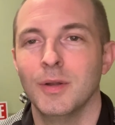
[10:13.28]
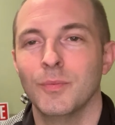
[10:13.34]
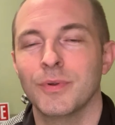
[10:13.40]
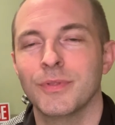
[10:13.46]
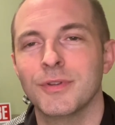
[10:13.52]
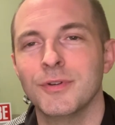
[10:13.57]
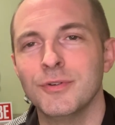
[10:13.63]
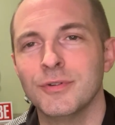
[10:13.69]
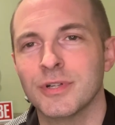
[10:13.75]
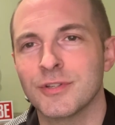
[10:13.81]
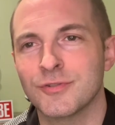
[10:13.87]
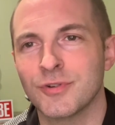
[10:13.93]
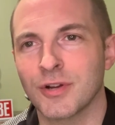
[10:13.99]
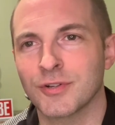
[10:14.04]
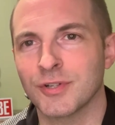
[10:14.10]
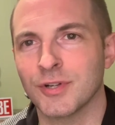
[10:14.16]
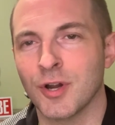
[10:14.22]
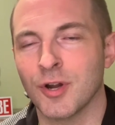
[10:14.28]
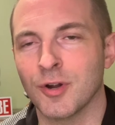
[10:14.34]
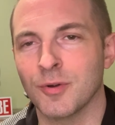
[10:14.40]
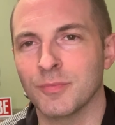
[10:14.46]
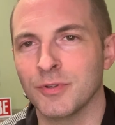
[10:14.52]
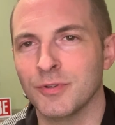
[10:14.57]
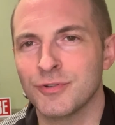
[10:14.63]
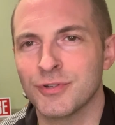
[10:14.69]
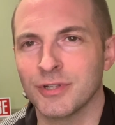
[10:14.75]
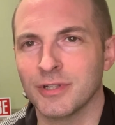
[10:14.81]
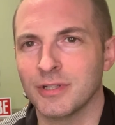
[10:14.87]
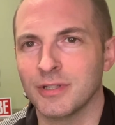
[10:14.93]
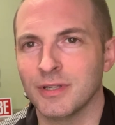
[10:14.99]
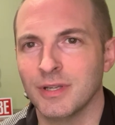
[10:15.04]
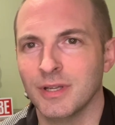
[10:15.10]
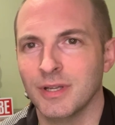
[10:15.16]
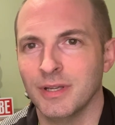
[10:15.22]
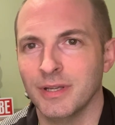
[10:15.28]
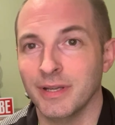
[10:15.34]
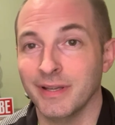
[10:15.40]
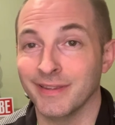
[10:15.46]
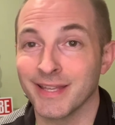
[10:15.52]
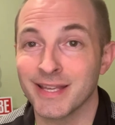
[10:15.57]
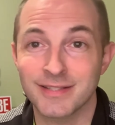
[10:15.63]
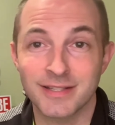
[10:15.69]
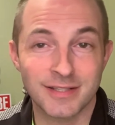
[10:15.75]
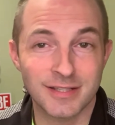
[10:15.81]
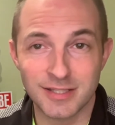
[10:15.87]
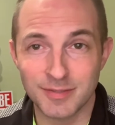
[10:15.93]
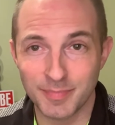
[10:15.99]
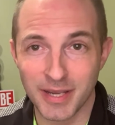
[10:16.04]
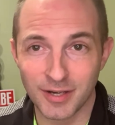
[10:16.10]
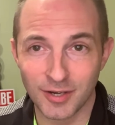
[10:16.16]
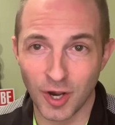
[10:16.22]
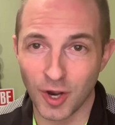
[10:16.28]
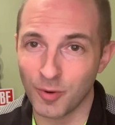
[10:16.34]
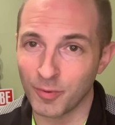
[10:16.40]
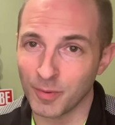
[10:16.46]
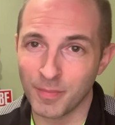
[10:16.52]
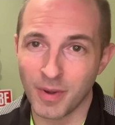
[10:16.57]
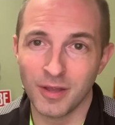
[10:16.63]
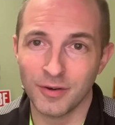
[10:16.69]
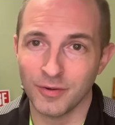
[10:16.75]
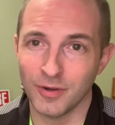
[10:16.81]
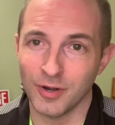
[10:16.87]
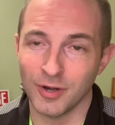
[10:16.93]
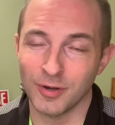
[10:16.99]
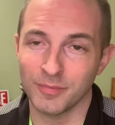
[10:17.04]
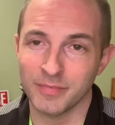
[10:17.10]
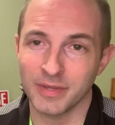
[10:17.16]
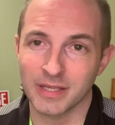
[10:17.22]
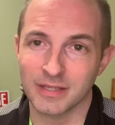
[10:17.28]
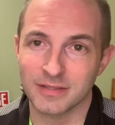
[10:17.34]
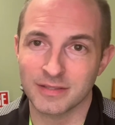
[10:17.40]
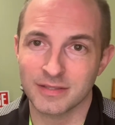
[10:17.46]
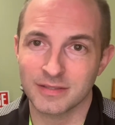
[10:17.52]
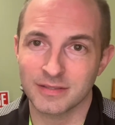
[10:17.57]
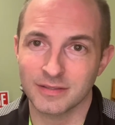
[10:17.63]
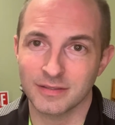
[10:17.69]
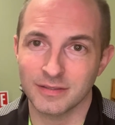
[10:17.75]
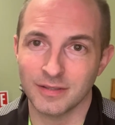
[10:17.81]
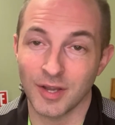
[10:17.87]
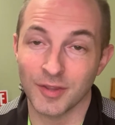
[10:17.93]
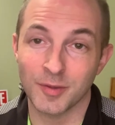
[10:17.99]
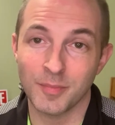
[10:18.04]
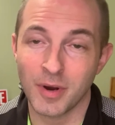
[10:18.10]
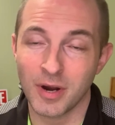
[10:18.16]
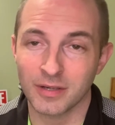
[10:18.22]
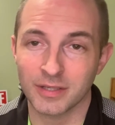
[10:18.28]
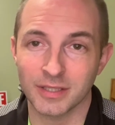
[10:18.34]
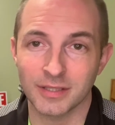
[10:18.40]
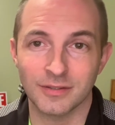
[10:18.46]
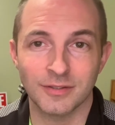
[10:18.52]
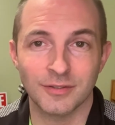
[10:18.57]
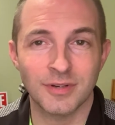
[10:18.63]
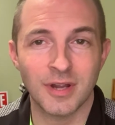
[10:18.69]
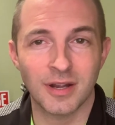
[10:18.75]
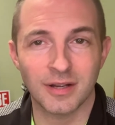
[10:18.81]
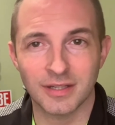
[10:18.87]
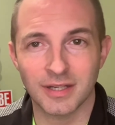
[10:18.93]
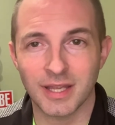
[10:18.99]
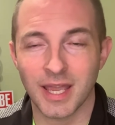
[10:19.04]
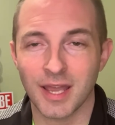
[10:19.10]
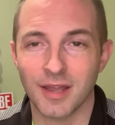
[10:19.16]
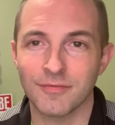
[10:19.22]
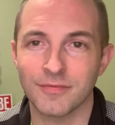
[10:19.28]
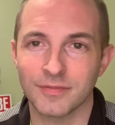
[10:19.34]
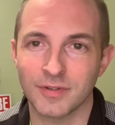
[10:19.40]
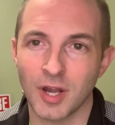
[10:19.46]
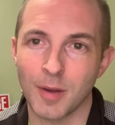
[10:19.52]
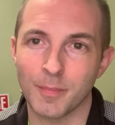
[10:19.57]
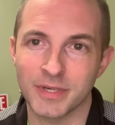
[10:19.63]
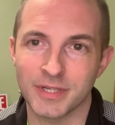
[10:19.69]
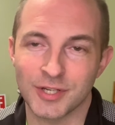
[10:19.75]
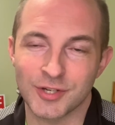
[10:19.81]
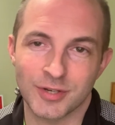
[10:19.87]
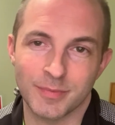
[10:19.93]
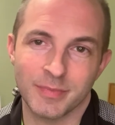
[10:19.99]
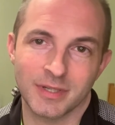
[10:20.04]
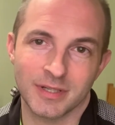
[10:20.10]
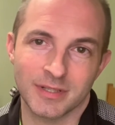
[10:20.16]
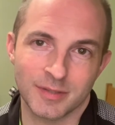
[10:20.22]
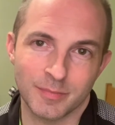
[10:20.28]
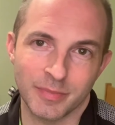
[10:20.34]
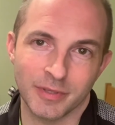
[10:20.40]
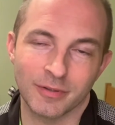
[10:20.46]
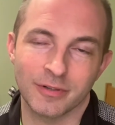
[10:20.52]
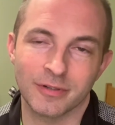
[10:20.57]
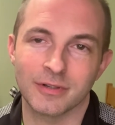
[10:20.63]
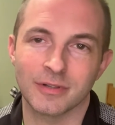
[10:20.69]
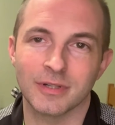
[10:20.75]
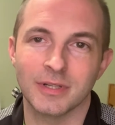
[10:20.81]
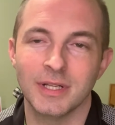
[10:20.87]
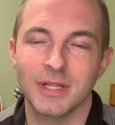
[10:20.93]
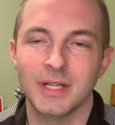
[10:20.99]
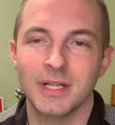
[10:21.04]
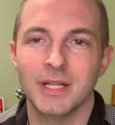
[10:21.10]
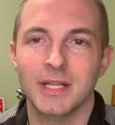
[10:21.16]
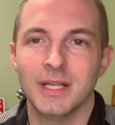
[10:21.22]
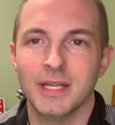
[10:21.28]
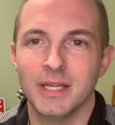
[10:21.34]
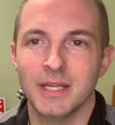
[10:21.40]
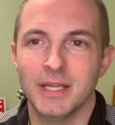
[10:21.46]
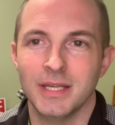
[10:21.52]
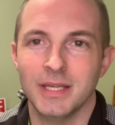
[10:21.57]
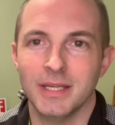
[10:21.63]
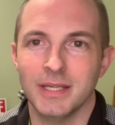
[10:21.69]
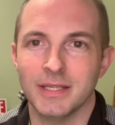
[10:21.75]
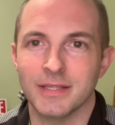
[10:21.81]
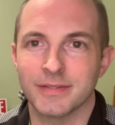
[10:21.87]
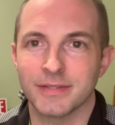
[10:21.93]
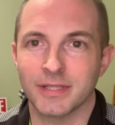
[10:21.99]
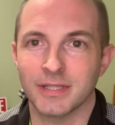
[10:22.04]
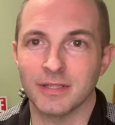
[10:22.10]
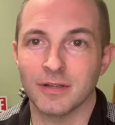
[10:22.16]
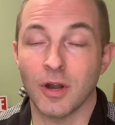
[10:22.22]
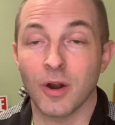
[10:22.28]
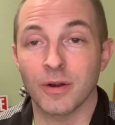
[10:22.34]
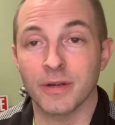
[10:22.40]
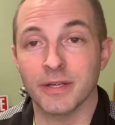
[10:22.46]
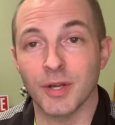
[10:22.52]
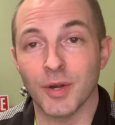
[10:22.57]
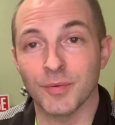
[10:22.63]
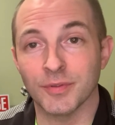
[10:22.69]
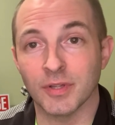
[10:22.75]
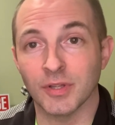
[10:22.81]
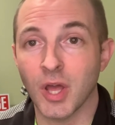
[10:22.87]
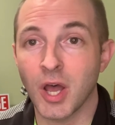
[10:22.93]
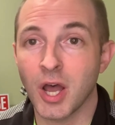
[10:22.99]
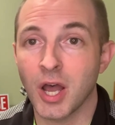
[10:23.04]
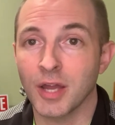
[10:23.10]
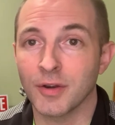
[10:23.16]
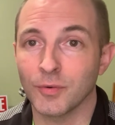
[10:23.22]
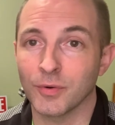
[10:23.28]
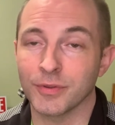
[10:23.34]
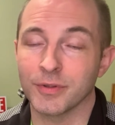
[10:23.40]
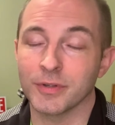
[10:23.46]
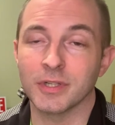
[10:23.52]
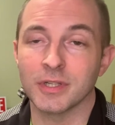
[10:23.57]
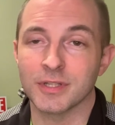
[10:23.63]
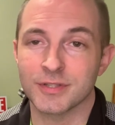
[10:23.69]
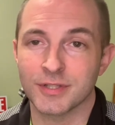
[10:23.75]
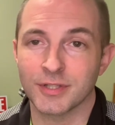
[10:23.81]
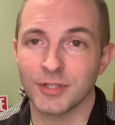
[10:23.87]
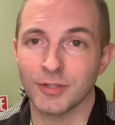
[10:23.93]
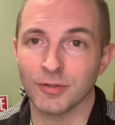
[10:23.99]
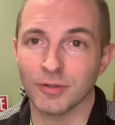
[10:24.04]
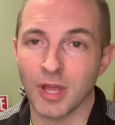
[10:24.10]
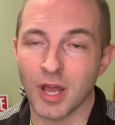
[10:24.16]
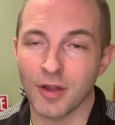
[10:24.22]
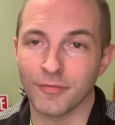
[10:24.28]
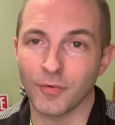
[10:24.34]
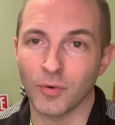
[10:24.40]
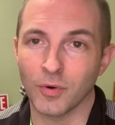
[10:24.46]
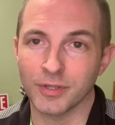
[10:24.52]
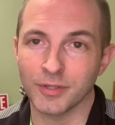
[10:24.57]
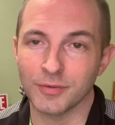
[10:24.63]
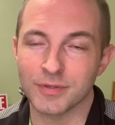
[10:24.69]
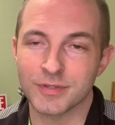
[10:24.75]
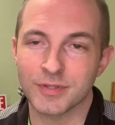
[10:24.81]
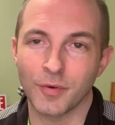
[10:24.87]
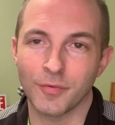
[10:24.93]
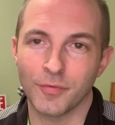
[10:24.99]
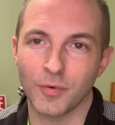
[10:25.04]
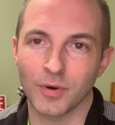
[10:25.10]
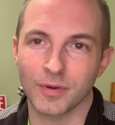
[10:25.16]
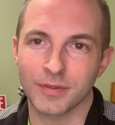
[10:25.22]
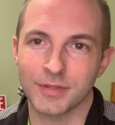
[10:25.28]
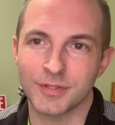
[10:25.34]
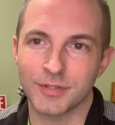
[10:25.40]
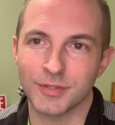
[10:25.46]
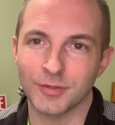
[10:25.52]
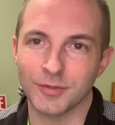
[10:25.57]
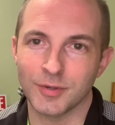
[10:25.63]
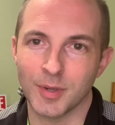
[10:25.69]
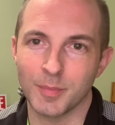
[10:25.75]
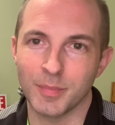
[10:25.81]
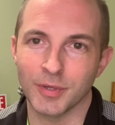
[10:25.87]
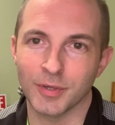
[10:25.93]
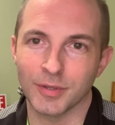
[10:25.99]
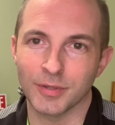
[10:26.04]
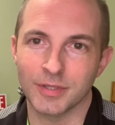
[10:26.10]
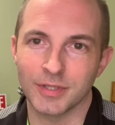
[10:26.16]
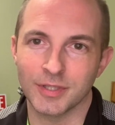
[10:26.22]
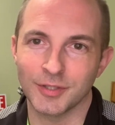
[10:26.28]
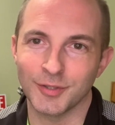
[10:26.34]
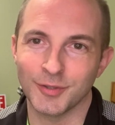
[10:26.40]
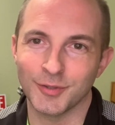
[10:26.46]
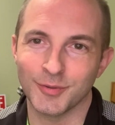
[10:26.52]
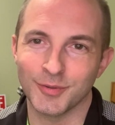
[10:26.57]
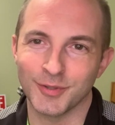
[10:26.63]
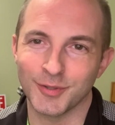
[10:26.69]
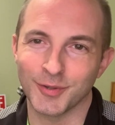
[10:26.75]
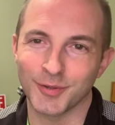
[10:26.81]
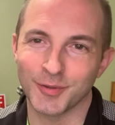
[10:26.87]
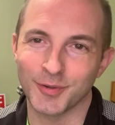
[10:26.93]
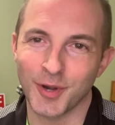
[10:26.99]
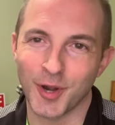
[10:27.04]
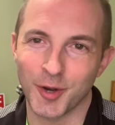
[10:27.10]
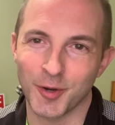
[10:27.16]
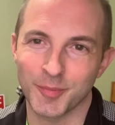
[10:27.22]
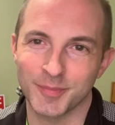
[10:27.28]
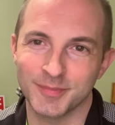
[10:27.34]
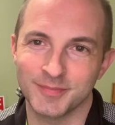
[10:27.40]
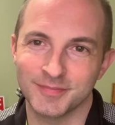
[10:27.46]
With a new construction home, usually, unless it's a spec home or model home that's on the market, you're not going to have competition because the builder is going to already own the lot, or they're going to secure a lot for you and so forth to build you your new home.